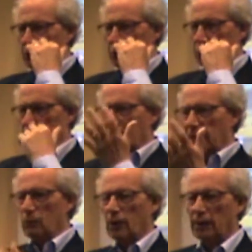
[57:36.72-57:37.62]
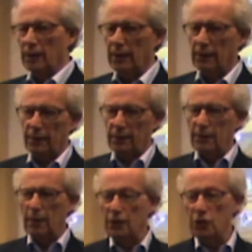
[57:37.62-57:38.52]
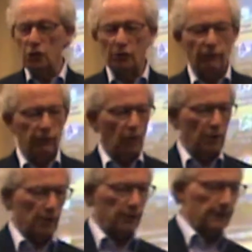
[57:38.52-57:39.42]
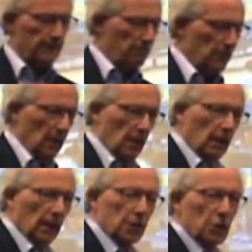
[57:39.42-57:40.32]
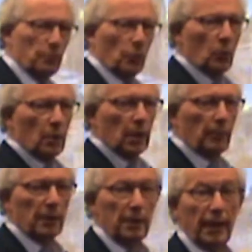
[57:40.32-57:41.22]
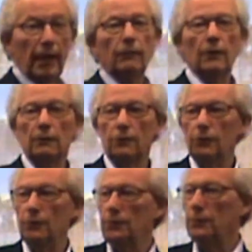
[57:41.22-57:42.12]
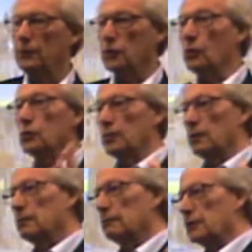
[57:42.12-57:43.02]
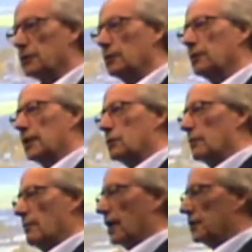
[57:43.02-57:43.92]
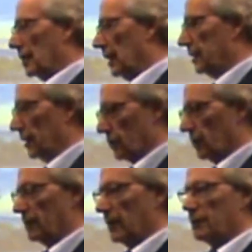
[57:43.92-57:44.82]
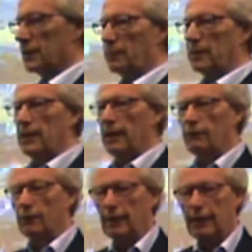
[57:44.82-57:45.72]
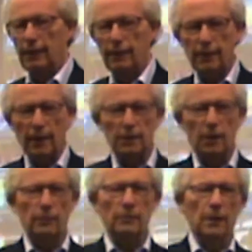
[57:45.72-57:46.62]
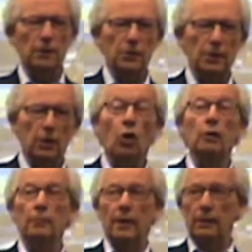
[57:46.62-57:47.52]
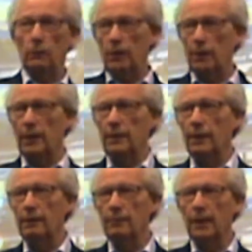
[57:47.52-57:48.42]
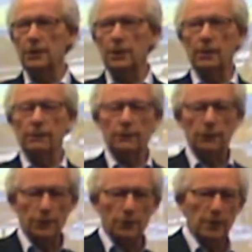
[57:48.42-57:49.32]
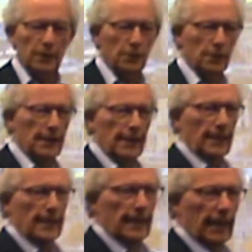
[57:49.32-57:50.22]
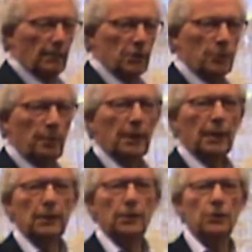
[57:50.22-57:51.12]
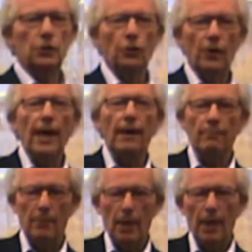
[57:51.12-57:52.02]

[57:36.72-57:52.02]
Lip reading: this was the time when they had the gun issue in Florida, and I spoke up in Denver to the school kids were marching that day, so I was up in Denver the last couple of months at Columbine, where they had that massacre of school kids, and I was speaking to them